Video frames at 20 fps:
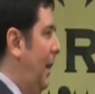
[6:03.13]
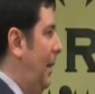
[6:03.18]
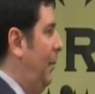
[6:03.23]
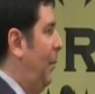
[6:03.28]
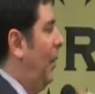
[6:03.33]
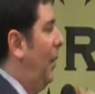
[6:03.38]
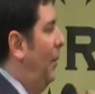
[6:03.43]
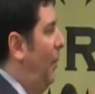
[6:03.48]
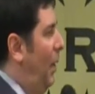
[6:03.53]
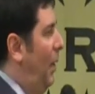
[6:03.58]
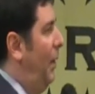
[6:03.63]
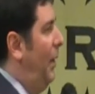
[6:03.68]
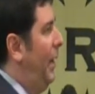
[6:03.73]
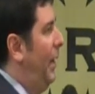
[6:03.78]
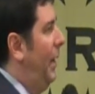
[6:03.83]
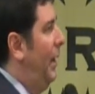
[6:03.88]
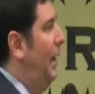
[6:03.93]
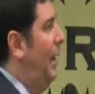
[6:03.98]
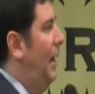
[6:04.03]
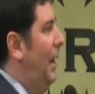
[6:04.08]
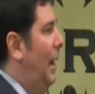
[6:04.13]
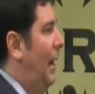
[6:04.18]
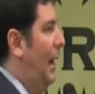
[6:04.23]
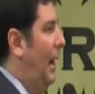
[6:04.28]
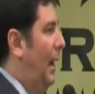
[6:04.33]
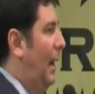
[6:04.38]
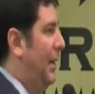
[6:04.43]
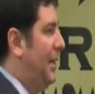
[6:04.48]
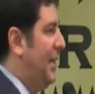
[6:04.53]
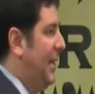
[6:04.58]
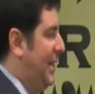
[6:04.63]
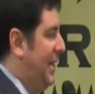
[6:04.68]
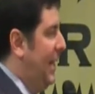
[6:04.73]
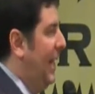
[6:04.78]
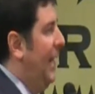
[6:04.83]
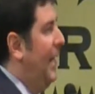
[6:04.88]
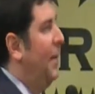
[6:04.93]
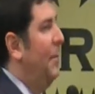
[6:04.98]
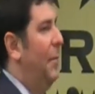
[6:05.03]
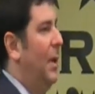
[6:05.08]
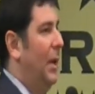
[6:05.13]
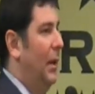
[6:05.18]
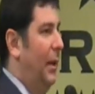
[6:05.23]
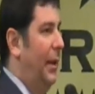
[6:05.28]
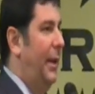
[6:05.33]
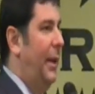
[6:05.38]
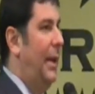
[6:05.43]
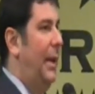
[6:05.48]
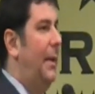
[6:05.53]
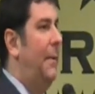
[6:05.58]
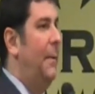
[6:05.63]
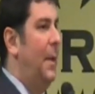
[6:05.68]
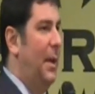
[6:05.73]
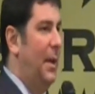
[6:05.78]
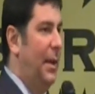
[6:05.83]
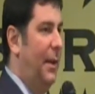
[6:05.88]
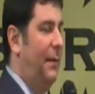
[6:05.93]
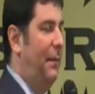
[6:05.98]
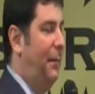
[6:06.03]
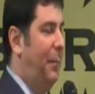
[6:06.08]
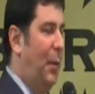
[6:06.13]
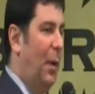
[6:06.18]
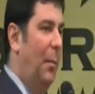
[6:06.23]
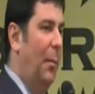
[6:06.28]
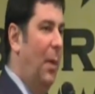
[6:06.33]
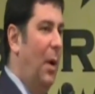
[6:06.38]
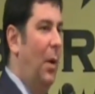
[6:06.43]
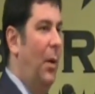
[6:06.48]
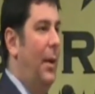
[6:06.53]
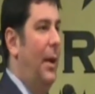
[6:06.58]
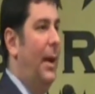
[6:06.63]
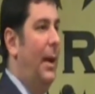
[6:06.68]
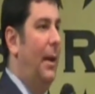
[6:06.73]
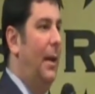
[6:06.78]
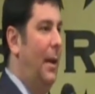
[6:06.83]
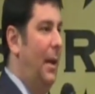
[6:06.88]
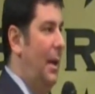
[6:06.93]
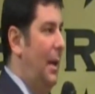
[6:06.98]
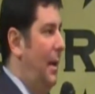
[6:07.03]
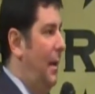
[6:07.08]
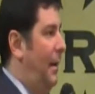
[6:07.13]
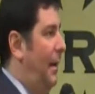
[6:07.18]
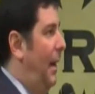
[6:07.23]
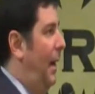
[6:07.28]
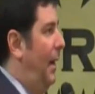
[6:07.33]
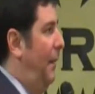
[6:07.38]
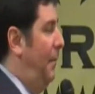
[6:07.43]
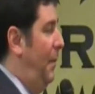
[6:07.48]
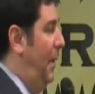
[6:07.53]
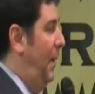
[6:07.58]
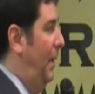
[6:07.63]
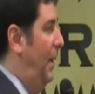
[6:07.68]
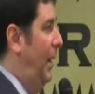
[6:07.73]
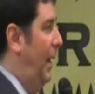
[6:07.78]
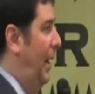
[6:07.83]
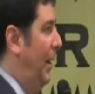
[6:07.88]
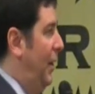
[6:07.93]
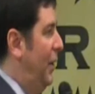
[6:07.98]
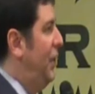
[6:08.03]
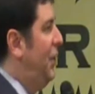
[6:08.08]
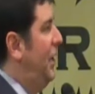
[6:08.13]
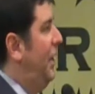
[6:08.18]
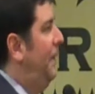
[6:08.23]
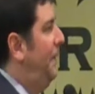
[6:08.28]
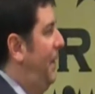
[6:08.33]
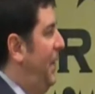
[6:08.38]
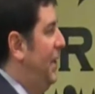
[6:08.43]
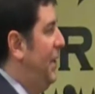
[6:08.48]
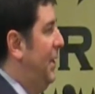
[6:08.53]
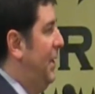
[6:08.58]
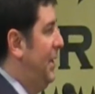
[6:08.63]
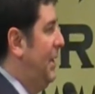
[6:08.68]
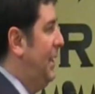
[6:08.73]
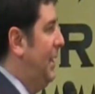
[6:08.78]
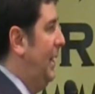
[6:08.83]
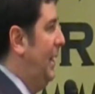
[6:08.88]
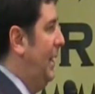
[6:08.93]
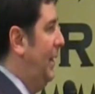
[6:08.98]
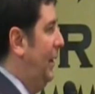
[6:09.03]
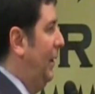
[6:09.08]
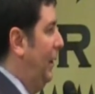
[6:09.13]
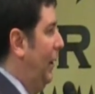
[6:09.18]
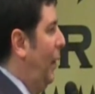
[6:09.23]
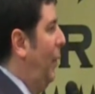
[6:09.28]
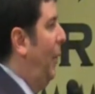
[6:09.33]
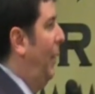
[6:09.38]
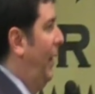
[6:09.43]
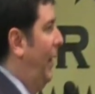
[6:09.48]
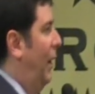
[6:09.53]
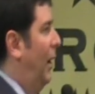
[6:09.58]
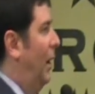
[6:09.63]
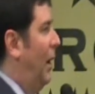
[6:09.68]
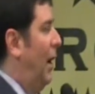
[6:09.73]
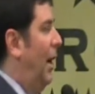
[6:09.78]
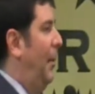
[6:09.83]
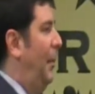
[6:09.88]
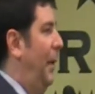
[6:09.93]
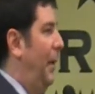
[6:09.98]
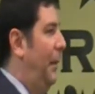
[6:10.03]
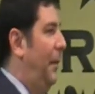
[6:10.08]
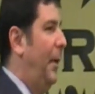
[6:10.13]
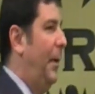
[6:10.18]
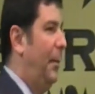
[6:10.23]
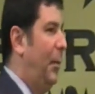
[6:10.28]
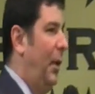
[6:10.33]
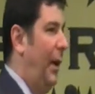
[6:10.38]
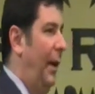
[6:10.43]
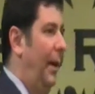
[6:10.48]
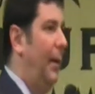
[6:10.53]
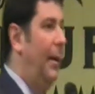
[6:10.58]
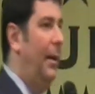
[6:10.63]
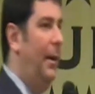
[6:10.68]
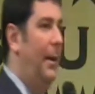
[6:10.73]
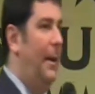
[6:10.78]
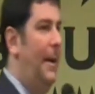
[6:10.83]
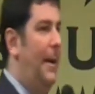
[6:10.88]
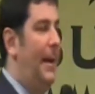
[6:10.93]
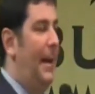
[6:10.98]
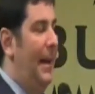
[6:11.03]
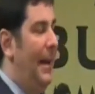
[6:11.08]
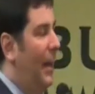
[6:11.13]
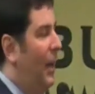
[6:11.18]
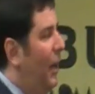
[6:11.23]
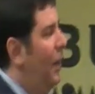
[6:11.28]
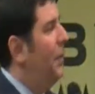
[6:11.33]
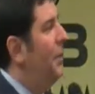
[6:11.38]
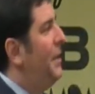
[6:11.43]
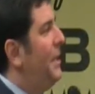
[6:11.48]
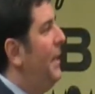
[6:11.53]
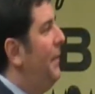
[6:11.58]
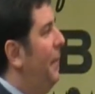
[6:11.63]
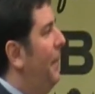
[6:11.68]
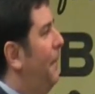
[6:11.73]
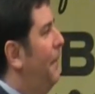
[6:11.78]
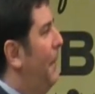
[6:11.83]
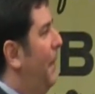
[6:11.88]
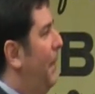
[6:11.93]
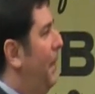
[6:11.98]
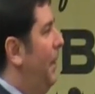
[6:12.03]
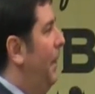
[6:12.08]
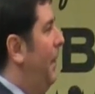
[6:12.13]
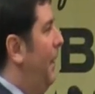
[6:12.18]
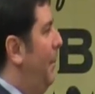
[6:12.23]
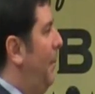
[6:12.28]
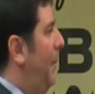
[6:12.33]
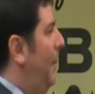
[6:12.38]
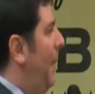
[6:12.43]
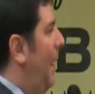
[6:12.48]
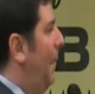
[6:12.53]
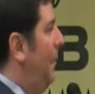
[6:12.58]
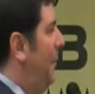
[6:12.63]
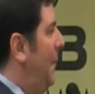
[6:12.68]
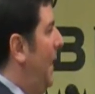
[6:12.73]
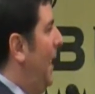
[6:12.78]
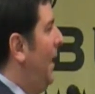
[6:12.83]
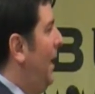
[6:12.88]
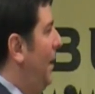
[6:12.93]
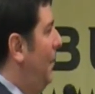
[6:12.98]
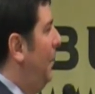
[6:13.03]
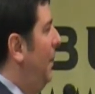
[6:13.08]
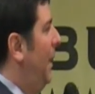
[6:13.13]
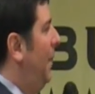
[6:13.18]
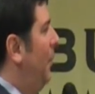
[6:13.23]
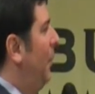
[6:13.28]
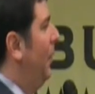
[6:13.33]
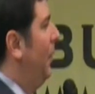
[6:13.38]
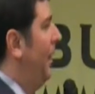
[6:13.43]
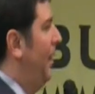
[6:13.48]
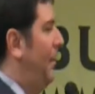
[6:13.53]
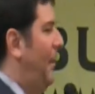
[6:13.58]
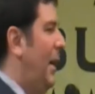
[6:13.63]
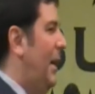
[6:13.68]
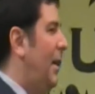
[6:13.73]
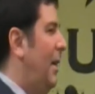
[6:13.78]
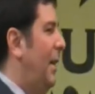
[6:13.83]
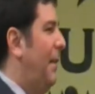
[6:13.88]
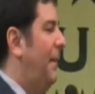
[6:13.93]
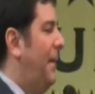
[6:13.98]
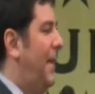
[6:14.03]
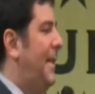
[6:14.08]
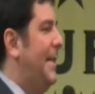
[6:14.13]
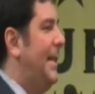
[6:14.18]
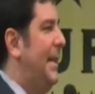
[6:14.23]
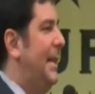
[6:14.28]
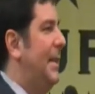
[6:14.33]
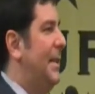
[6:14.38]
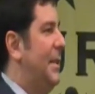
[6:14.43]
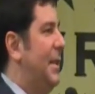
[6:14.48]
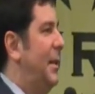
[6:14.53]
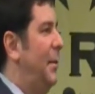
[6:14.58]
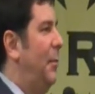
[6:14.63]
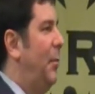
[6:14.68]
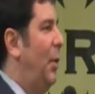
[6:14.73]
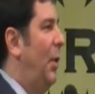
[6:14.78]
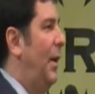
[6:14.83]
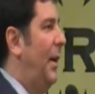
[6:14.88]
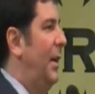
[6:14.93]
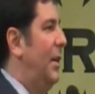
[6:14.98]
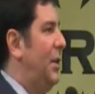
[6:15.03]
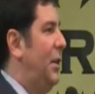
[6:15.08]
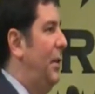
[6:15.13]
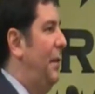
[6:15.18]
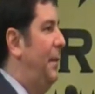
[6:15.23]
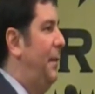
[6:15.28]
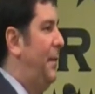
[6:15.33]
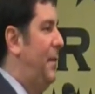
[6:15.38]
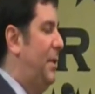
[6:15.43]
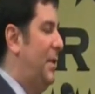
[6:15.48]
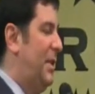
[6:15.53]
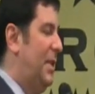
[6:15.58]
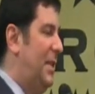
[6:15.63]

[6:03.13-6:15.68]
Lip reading: in promoting sustainability, promoting energy efficiency and lowering our carbon footprint. And it goes even further than making people that may not see it as an important issue of